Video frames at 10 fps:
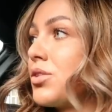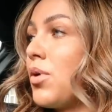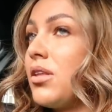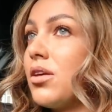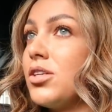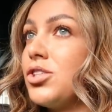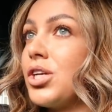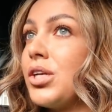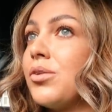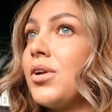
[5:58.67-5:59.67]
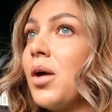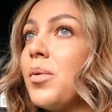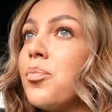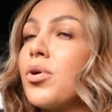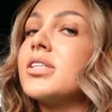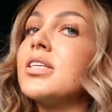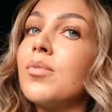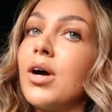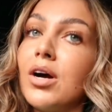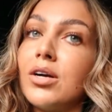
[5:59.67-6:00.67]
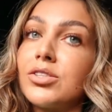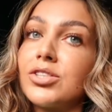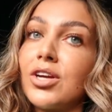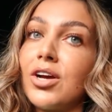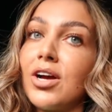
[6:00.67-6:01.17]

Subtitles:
think 23rd of June, I'll be pretty much